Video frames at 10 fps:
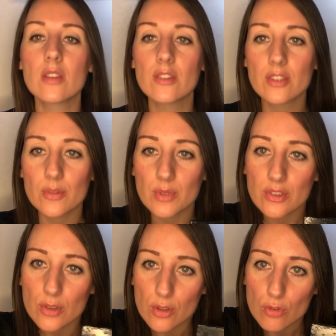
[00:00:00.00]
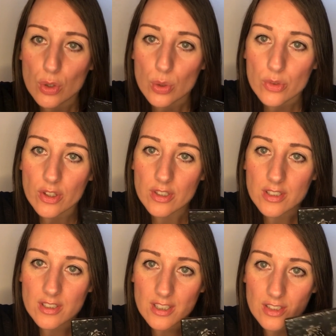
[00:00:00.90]
So it's got a rose on
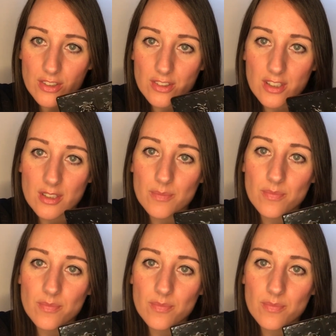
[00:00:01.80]
it, can you see?